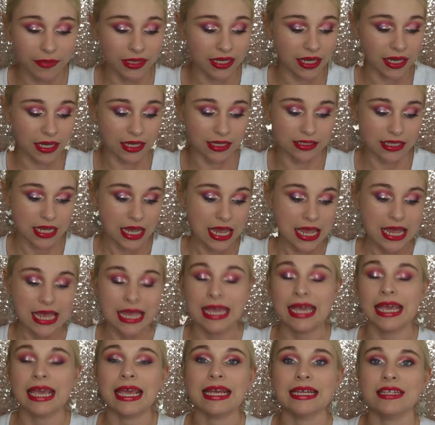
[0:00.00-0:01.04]
Because
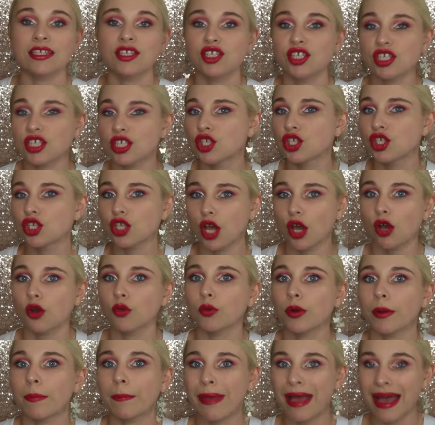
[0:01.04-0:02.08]
it's just so
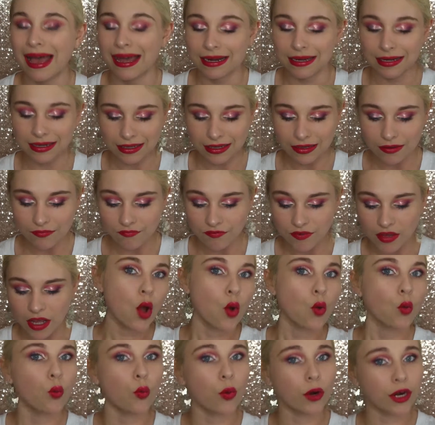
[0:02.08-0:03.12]
repetitive.
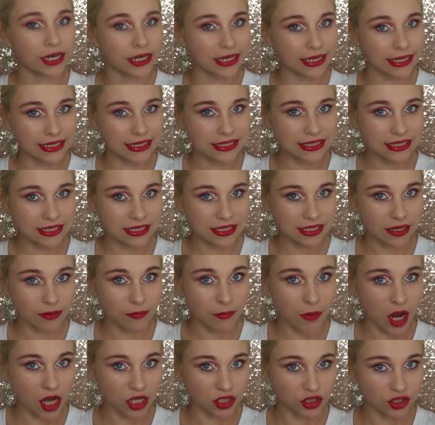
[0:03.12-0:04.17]
We're gonna get into some
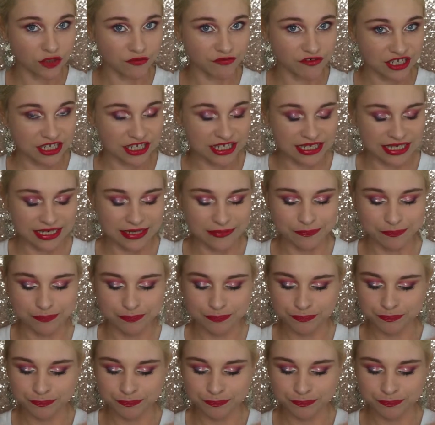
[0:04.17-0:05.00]
controversy.